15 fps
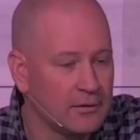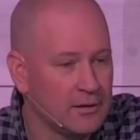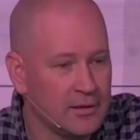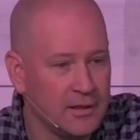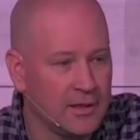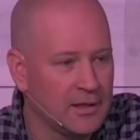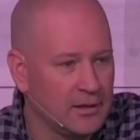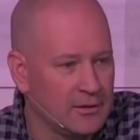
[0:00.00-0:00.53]

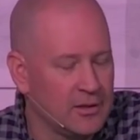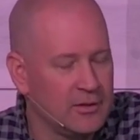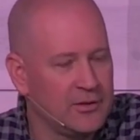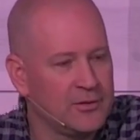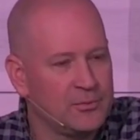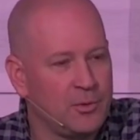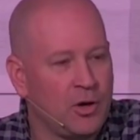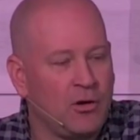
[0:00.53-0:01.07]
He held out
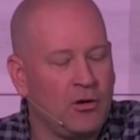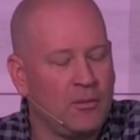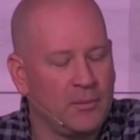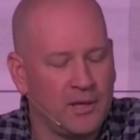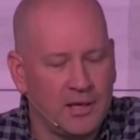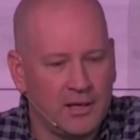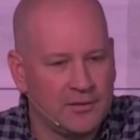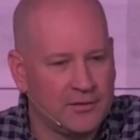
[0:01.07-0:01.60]
his palm
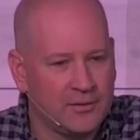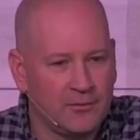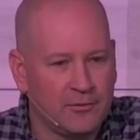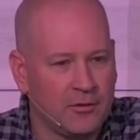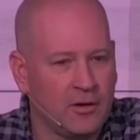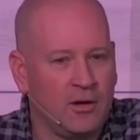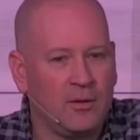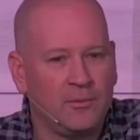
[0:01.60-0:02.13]
and asked them
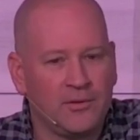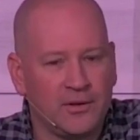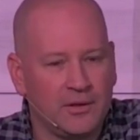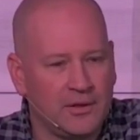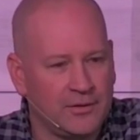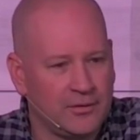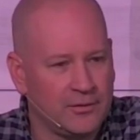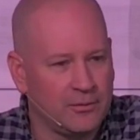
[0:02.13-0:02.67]
for alms, and
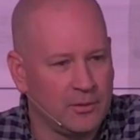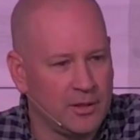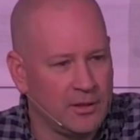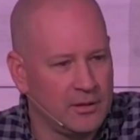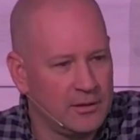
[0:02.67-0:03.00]
this is what